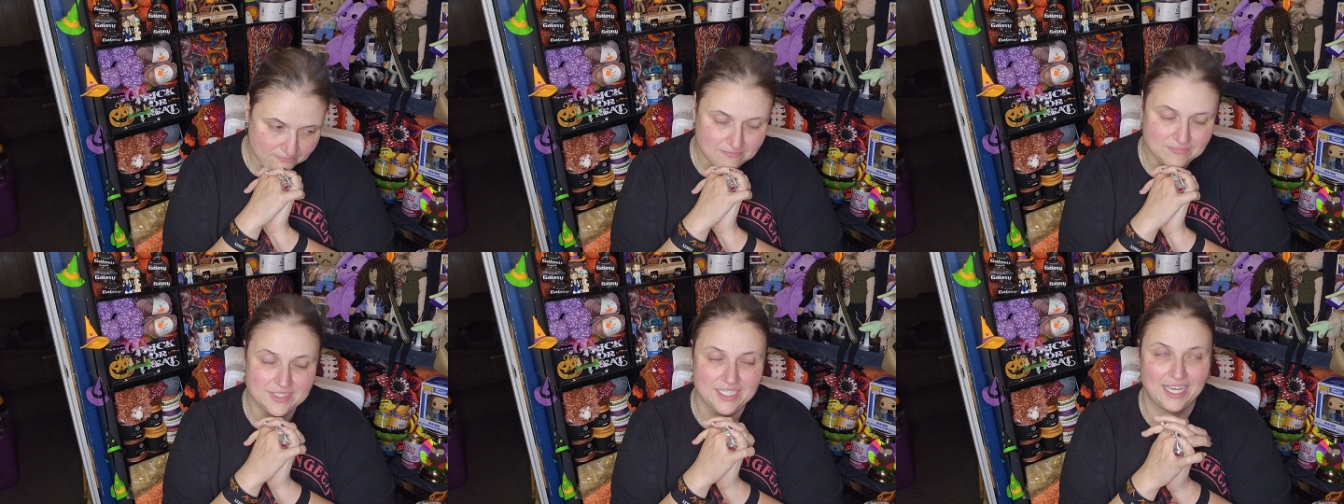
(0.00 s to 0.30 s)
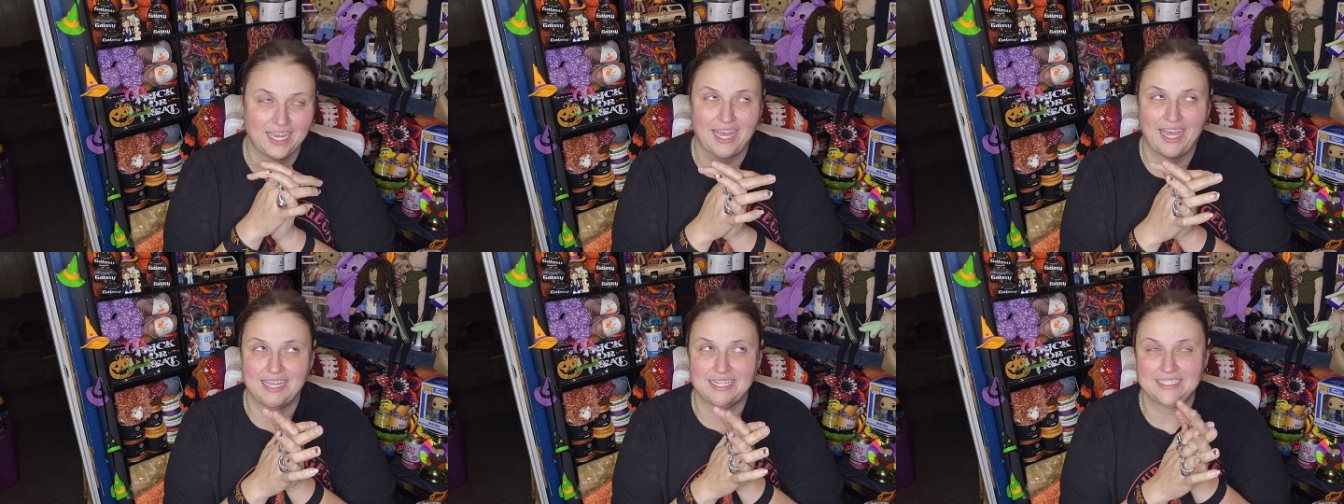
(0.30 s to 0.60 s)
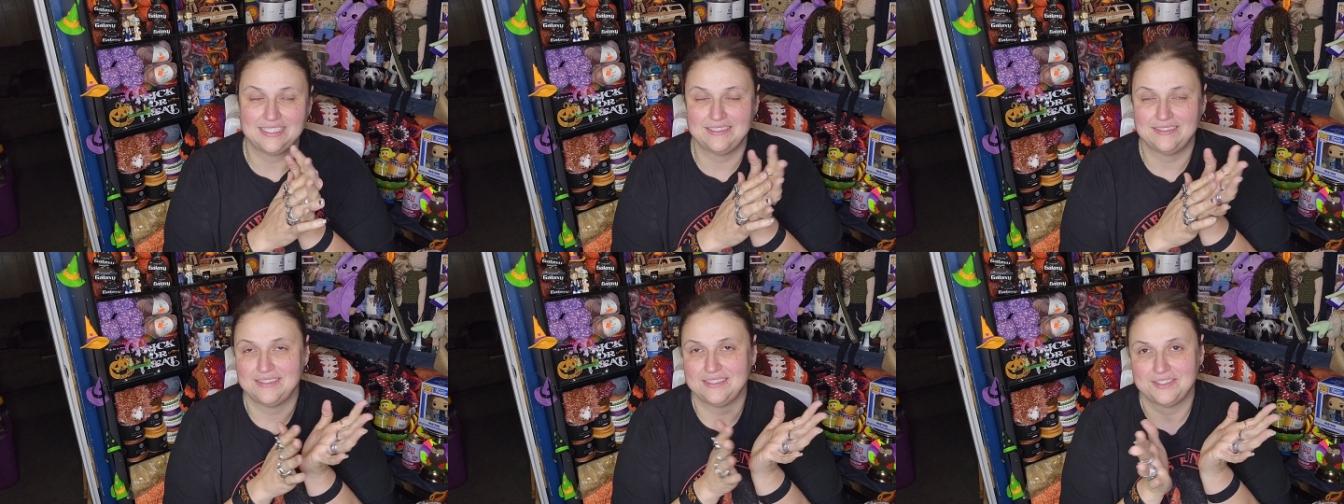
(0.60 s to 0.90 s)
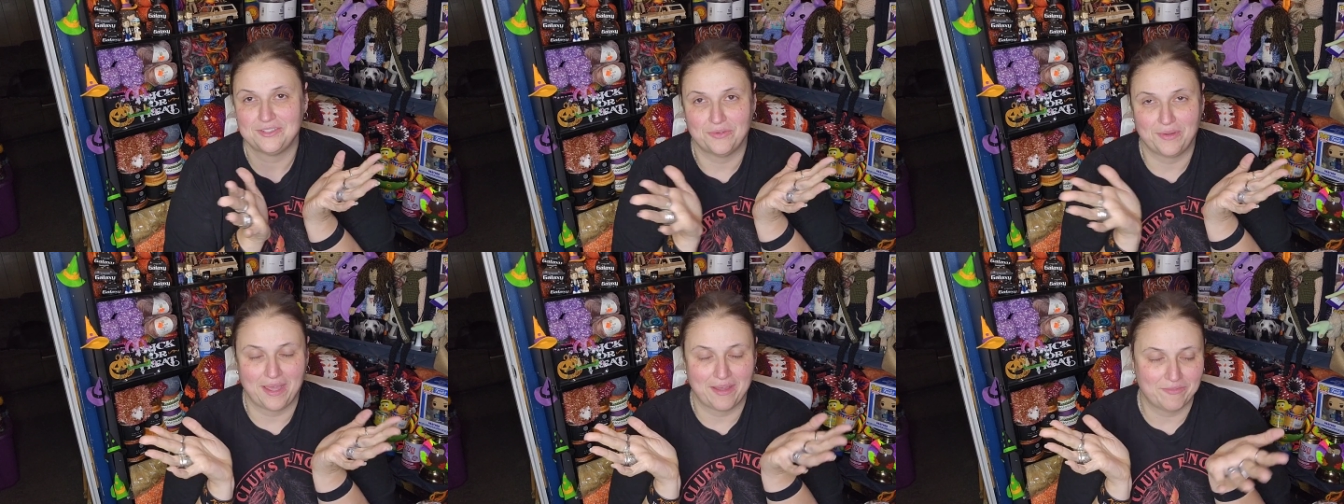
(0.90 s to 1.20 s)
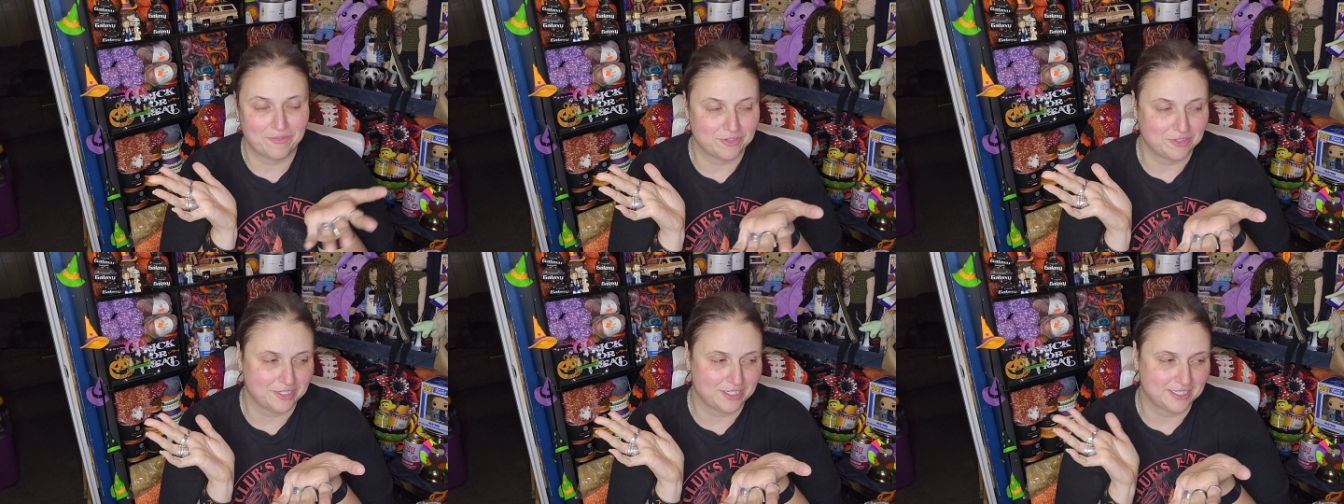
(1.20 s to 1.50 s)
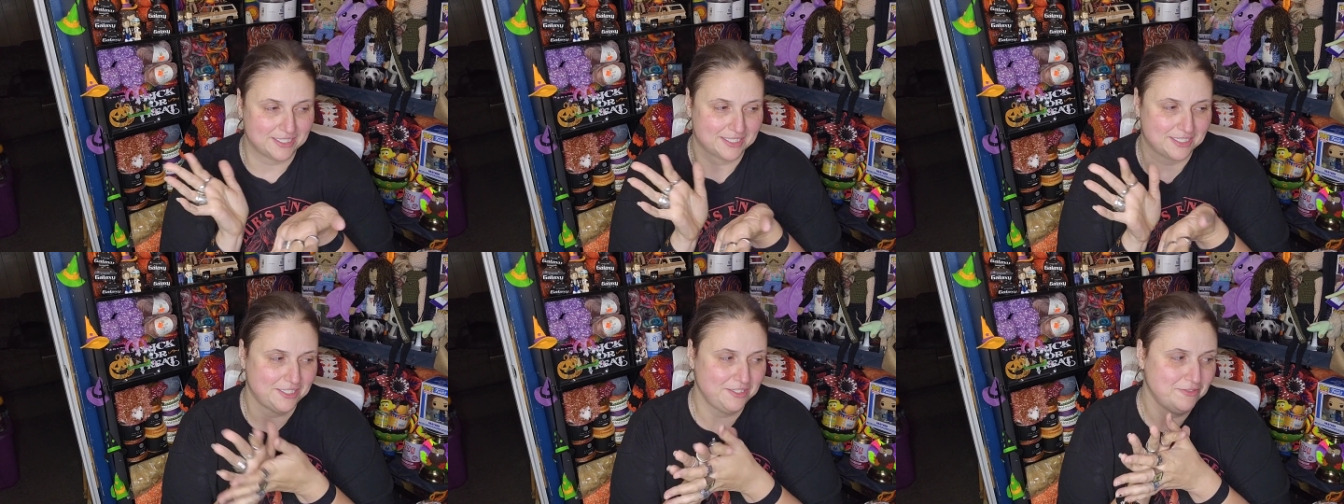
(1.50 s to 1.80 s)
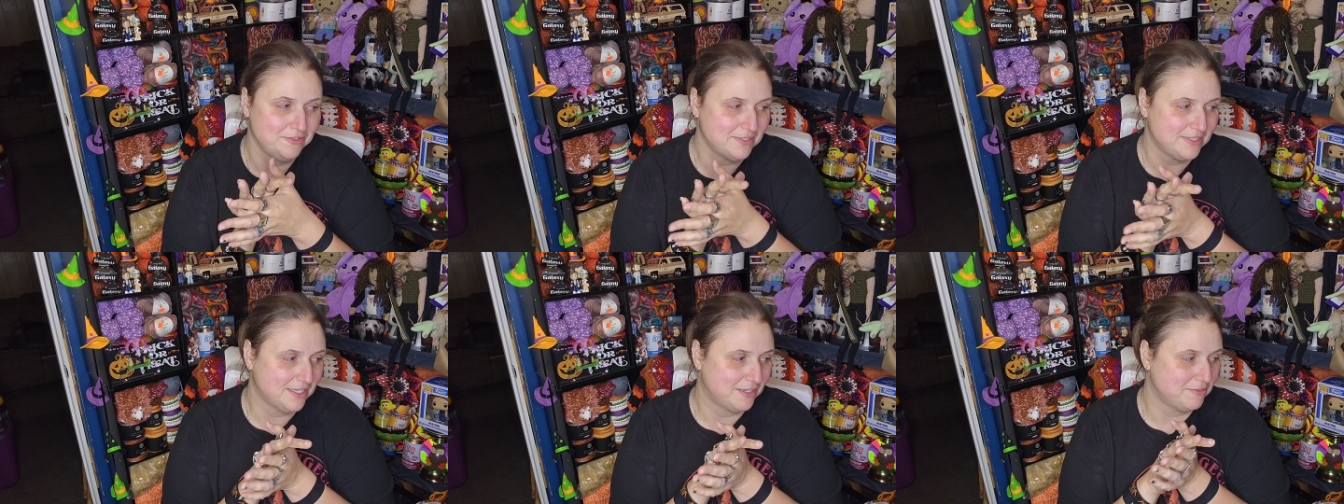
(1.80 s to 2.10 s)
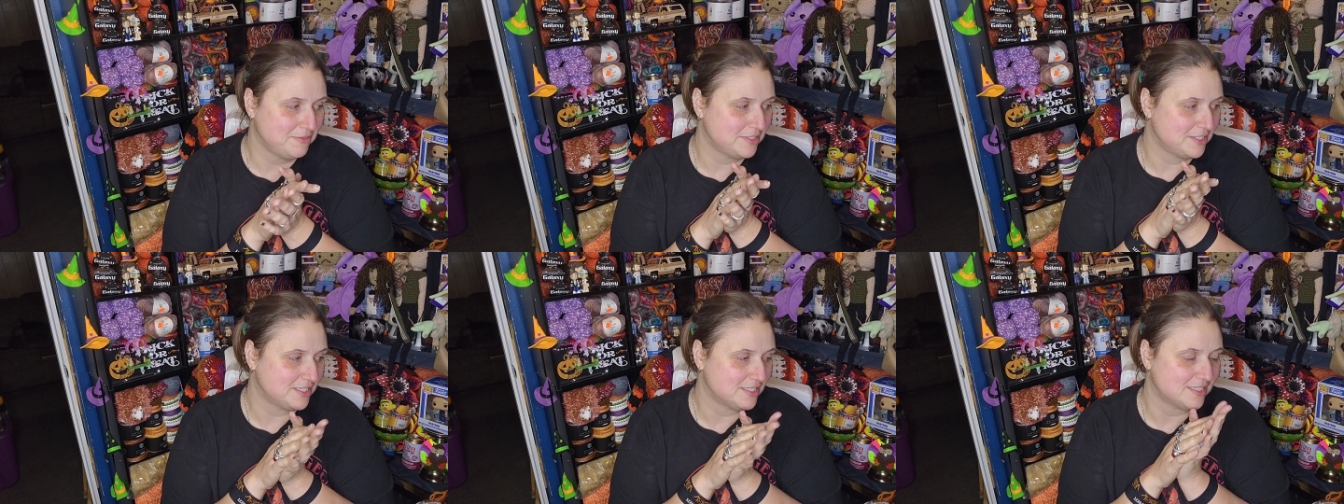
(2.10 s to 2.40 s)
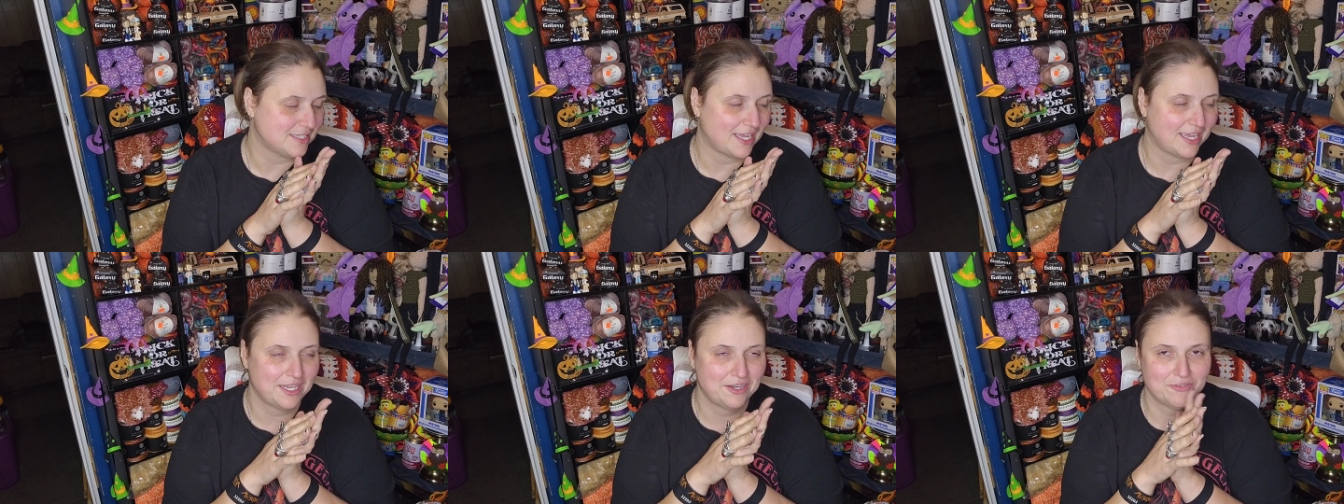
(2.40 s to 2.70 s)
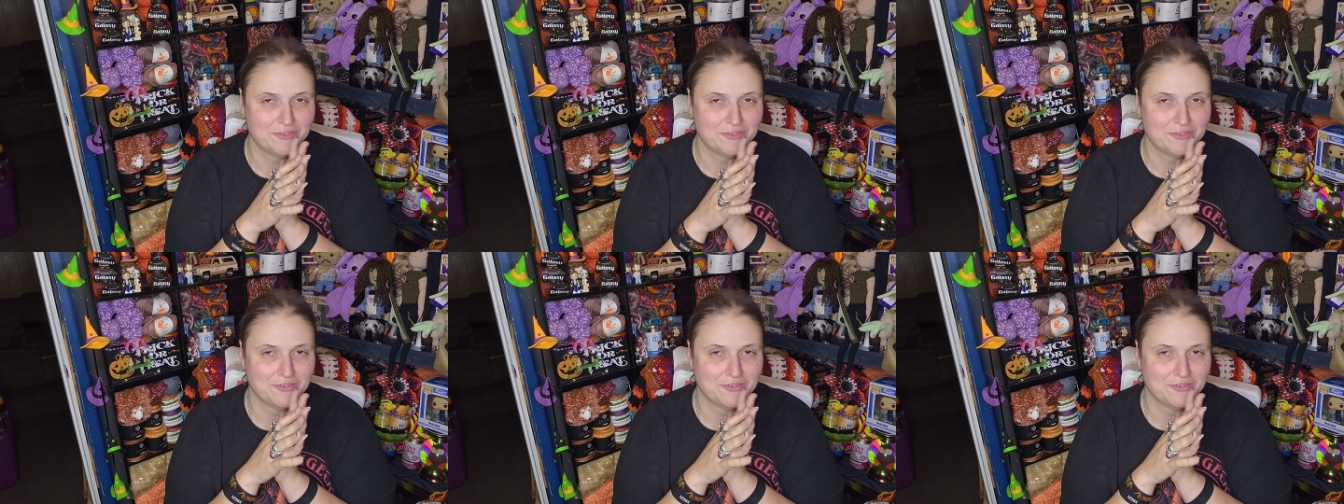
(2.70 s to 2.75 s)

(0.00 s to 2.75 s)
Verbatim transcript: yeah, I don't have a good excuse. I was just kind